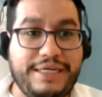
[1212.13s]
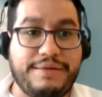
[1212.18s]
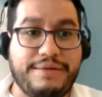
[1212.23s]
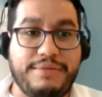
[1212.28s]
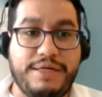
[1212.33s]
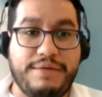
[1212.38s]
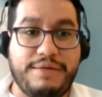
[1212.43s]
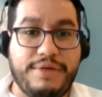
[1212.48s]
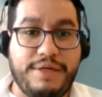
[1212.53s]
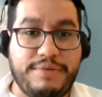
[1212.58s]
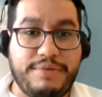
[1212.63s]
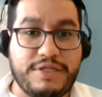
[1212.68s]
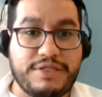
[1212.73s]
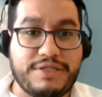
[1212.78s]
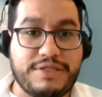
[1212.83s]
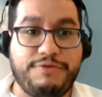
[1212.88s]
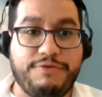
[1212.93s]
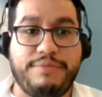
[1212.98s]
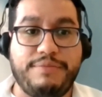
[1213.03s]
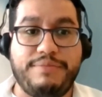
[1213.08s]
social
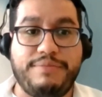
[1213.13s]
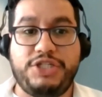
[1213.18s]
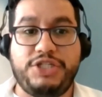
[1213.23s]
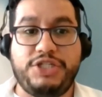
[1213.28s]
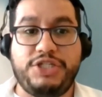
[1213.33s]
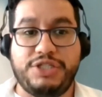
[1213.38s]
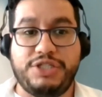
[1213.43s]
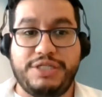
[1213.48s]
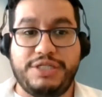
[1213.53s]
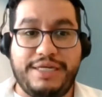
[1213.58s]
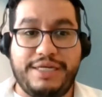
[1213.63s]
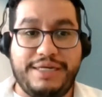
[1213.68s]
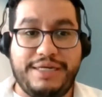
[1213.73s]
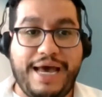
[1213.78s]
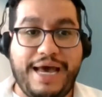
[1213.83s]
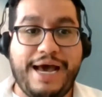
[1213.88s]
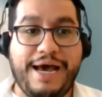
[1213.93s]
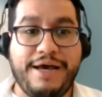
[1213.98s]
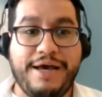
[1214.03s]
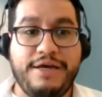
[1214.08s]
media and
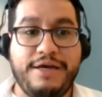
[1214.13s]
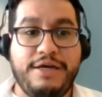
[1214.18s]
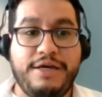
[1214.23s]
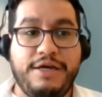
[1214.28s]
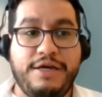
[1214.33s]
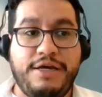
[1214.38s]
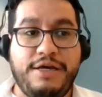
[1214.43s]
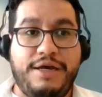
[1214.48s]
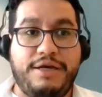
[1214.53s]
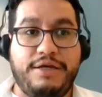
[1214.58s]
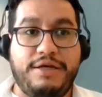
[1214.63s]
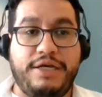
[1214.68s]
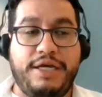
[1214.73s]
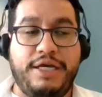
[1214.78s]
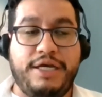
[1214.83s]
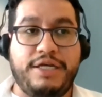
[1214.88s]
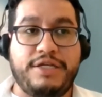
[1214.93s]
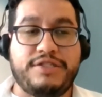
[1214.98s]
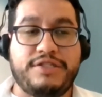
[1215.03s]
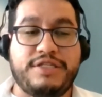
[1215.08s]
misinformation, and not,
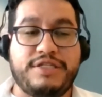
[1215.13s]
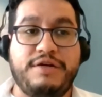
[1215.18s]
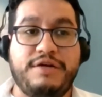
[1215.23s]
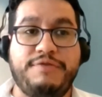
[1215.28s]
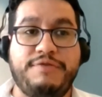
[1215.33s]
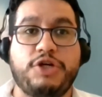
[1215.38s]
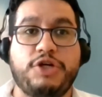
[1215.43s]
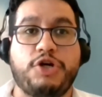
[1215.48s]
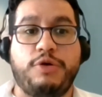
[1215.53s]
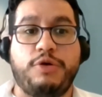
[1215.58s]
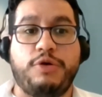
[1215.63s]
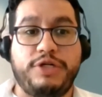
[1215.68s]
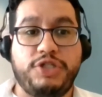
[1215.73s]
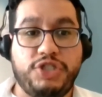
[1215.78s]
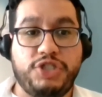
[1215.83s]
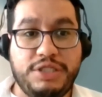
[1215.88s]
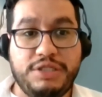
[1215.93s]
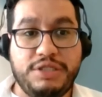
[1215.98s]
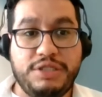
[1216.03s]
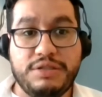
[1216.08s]
instead of
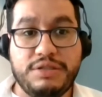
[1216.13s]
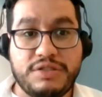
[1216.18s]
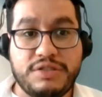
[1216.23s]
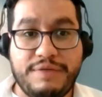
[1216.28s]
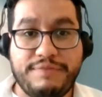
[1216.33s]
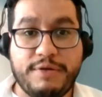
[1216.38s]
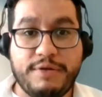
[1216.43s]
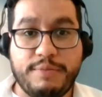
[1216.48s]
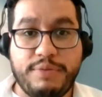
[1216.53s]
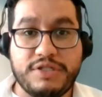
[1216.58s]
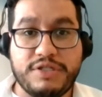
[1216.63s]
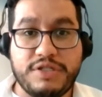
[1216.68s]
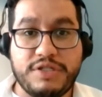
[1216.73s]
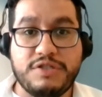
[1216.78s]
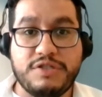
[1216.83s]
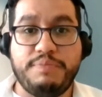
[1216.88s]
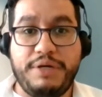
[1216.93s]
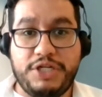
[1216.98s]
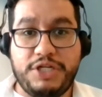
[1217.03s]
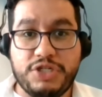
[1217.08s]
encouraging civic
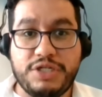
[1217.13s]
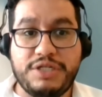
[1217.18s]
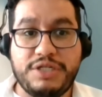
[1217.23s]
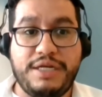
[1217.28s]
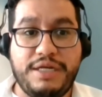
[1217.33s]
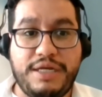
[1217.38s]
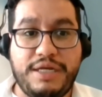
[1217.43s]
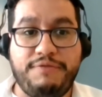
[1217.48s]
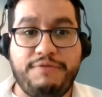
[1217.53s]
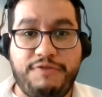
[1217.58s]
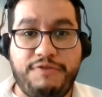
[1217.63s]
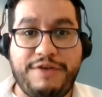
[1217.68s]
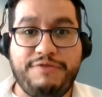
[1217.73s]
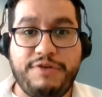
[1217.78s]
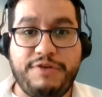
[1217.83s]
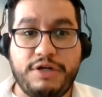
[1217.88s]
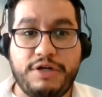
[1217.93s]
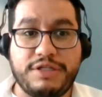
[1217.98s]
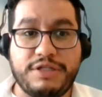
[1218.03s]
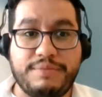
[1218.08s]
participation and
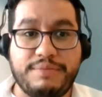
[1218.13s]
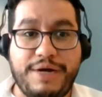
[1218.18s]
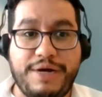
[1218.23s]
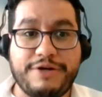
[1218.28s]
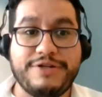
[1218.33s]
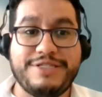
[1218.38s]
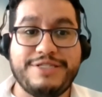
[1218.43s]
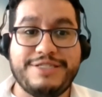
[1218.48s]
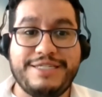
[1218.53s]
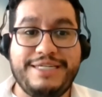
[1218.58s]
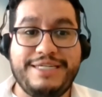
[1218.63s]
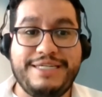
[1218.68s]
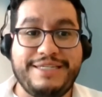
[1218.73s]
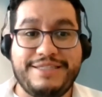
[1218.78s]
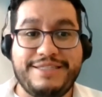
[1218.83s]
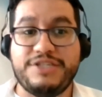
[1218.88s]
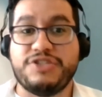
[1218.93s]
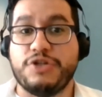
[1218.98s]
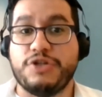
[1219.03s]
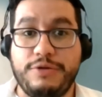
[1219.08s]
faith in our democracy,
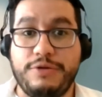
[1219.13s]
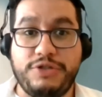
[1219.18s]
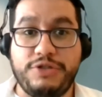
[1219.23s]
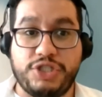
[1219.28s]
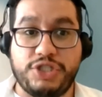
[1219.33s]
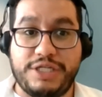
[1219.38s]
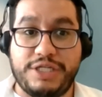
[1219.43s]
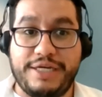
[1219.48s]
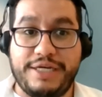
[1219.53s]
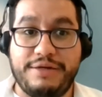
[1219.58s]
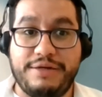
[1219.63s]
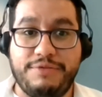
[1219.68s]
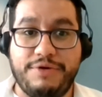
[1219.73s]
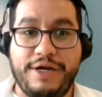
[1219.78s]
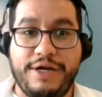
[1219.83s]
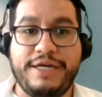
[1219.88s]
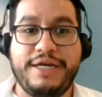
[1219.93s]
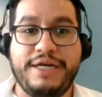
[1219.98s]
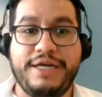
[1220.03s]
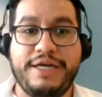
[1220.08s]
discouraging it,
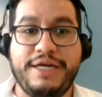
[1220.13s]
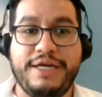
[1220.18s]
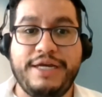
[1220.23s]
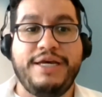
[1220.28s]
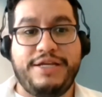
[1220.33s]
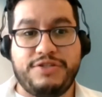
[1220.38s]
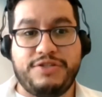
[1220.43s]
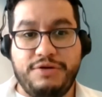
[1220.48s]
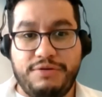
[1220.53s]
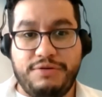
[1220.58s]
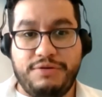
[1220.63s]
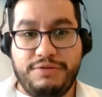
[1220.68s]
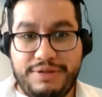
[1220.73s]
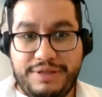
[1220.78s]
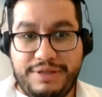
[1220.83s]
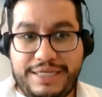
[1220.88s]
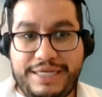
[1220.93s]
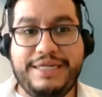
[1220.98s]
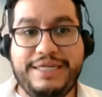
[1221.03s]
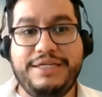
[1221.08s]
right? And
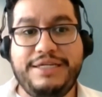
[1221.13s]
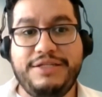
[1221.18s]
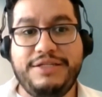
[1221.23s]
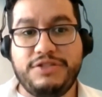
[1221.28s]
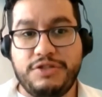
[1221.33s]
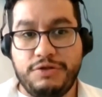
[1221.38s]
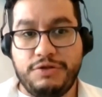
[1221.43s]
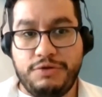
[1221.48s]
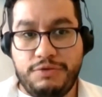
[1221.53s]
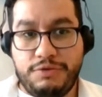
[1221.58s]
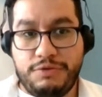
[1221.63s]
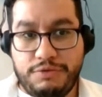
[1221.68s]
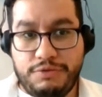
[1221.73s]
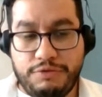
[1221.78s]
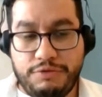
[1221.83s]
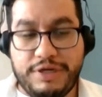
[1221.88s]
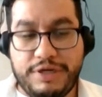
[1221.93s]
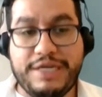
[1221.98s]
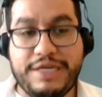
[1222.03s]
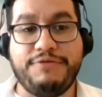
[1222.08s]
so needing
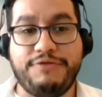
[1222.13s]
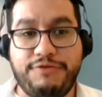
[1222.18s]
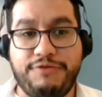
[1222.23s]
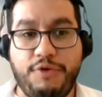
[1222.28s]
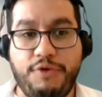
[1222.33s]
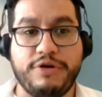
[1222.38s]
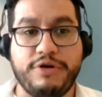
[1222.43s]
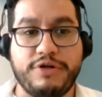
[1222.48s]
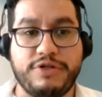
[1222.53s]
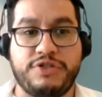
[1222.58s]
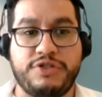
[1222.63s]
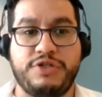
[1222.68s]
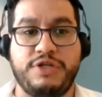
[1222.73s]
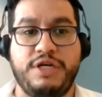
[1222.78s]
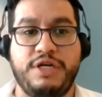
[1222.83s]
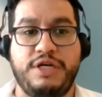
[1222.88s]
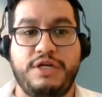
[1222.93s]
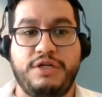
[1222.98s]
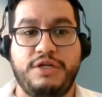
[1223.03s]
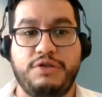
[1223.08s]
to
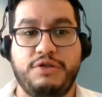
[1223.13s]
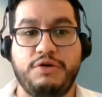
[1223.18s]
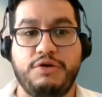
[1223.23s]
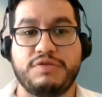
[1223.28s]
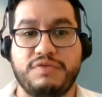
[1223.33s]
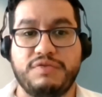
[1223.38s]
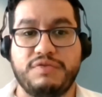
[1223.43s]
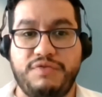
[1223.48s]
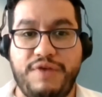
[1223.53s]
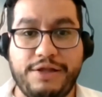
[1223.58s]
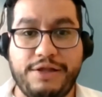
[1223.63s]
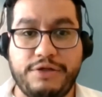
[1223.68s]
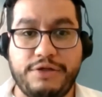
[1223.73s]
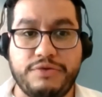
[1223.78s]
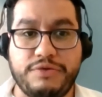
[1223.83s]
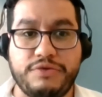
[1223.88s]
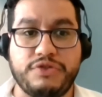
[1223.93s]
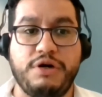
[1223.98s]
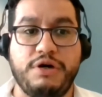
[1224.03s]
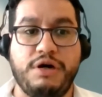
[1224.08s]
reinforce
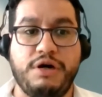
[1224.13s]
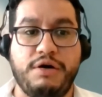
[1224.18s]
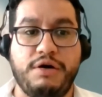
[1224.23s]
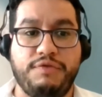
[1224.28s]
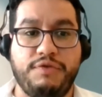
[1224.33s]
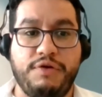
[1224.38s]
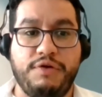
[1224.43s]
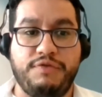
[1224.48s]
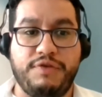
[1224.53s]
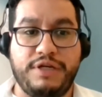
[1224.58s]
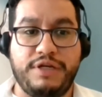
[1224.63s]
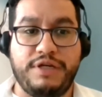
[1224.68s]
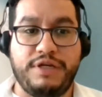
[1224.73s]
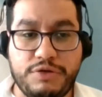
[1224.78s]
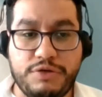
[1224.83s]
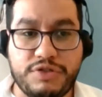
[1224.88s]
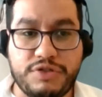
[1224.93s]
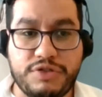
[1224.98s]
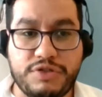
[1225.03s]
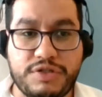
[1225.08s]
those values
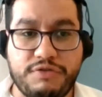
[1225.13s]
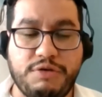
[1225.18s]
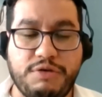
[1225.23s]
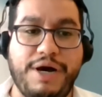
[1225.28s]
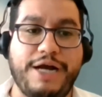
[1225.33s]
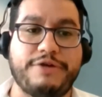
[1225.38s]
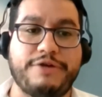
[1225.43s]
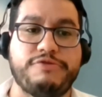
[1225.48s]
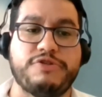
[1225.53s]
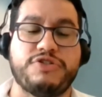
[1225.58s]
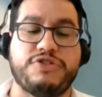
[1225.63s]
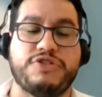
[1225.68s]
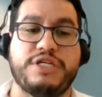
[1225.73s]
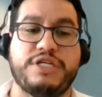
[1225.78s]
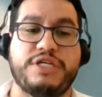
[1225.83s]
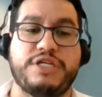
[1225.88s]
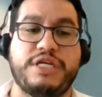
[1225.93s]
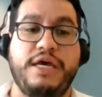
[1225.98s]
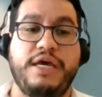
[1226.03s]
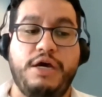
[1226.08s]
of an inclusive
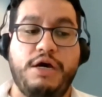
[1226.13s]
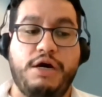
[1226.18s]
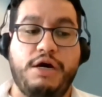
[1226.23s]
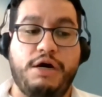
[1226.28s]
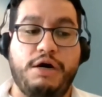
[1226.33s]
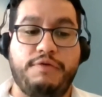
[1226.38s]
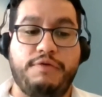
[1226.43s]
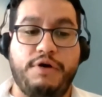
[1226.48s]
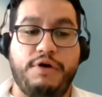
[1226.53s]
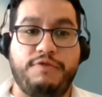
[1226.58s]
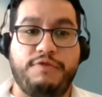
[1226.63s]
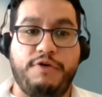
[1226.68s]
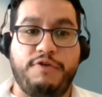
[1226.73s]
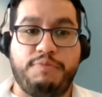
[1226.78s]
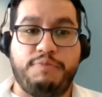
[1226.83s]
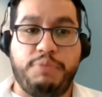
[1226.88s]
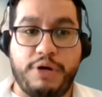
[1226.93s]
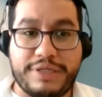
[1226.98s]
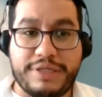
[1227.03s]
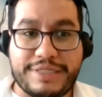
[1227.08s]
democracy,
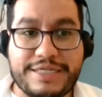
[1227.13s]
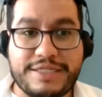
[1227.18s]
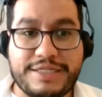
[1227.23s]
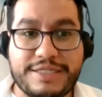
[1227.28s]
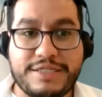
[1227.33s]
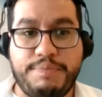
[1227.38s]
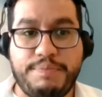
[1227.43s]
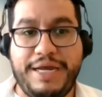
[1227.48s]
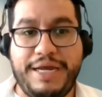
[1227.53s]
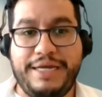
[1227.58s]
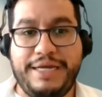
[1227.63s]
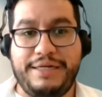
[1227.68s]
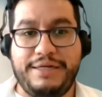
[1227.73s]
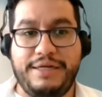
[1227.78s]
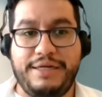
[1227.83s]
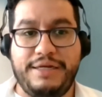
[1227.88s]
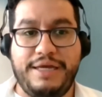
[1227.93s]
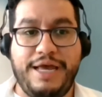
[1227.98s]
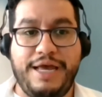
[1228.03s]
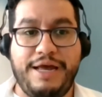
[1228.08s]
of
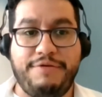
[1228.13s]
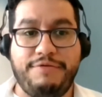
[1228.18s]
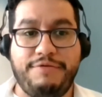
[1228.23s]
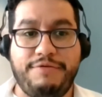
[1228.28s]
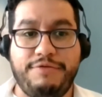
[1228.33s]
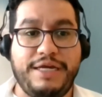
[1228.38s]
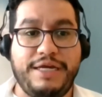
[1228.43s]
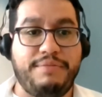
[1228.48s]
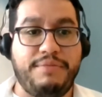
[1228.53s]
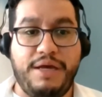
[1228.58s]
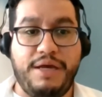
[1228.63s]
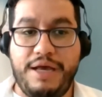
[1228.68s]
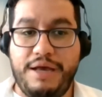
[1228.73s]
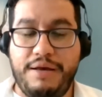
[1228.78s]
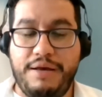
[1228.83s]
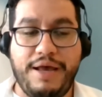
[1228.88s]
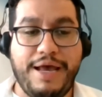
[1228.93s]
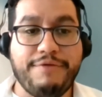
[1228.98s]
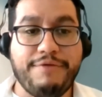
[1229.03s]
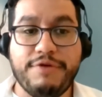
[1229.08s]
participating in
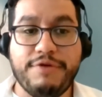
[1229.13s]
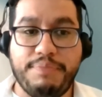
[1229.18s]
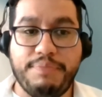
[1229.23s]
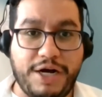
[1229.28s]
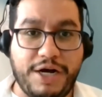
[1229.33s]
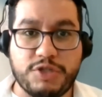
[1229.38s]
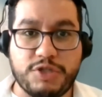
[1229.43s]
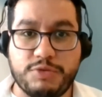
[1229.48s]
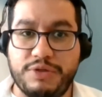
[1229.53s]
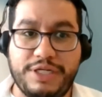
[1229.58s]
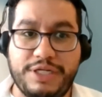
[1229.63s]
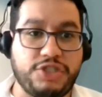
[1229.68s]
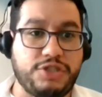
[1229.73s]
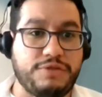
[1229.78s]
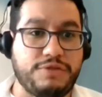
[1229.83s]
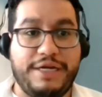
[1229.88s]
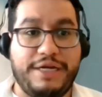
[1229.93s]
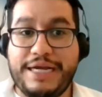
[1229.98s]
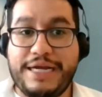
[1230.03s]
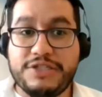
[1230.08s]
every
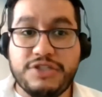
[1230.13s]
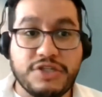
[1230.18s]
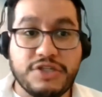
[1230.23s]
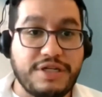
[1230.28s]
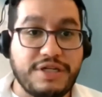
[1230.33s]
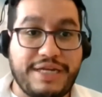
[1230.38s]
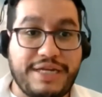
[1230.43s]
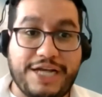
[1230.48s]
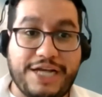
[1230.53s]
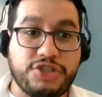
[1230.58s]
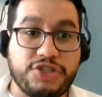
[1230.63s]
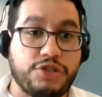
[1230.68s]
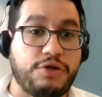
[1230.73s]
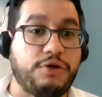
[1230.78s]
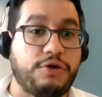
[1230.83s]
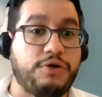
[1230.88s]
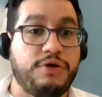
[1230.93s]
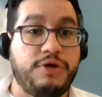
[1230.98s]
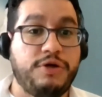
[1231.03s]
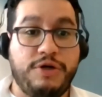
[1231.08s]
possible election, right? Not
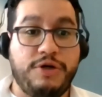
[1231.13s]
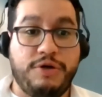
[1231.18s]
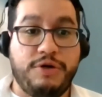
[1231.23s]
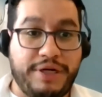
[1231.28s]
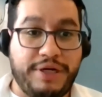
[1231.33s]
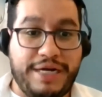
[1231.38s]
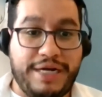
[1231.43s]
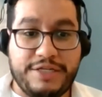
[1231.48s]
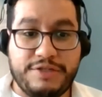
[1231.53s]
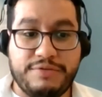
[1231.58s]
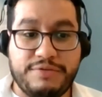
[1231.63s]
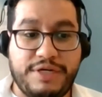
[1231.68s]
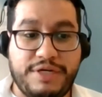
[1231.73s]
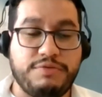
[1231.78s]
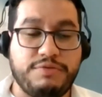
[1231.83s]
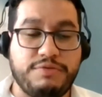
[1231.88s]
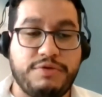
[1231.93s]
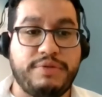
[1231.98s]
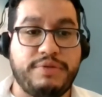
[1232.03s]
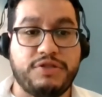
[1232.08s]
just a national,
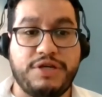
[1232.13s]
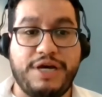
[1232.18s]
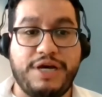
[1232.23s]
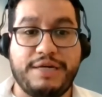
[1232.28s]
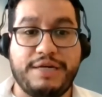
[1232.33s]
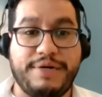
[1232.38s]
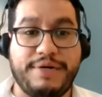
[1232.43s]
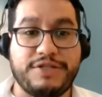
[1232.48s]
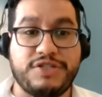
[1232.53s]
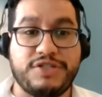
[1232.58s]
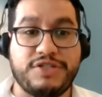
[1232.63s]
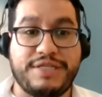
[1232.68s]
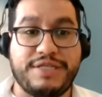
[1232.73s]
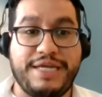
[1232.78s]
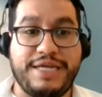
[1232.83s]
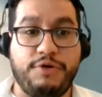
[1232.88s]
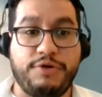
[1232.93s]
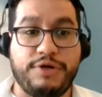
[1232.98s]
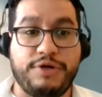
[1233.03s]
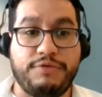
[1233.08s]
but as we've
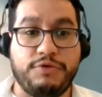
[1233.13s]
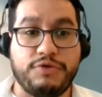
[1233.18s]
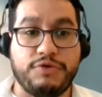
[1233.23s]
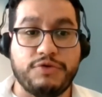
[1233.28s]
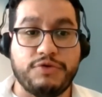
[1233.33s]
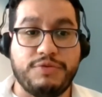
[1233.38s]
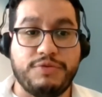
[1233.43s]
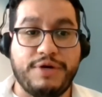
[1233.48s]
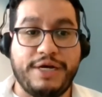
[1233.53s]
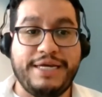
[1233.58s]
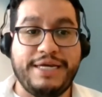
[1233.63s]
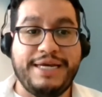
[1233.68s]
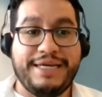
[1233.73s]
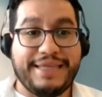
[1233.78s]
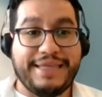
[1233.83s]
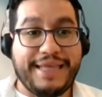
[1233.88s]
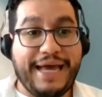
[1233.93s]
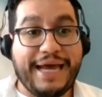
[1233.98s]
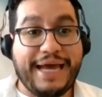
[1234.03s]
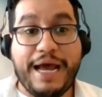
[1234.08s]
been talking about, state
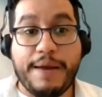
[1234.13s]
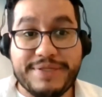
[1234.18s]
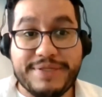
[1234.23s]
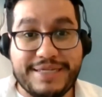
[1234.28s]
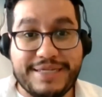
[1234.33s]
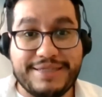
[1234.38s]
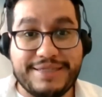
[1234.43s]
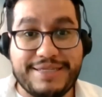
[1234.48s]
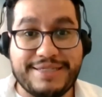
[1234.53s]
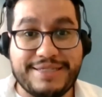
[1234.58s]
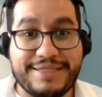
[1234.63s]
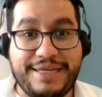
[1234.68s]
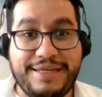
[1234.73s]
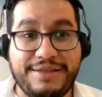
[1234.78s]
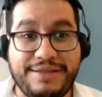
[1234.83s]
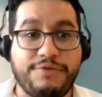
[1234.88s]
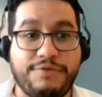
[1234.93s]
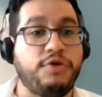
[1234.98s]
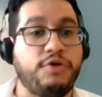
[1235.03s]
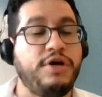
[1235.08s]
voting rules, right?
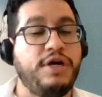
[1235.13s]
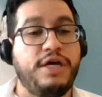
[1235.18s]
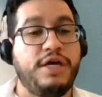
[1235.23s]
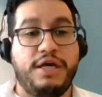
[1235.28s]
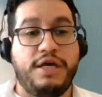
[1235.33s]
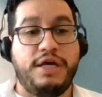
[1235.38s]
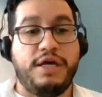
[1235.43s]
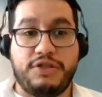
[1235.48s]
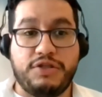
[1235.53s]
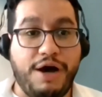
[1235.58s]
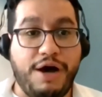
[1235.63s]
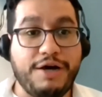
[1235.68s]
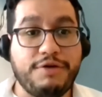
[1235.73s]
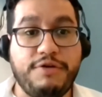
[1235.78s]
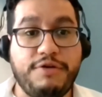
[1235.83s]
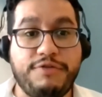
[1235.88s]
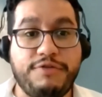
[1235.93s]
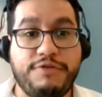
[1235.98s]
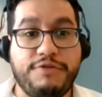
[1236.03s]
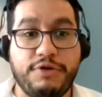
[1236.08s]
That happens at the state
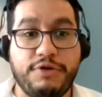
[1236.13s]
level.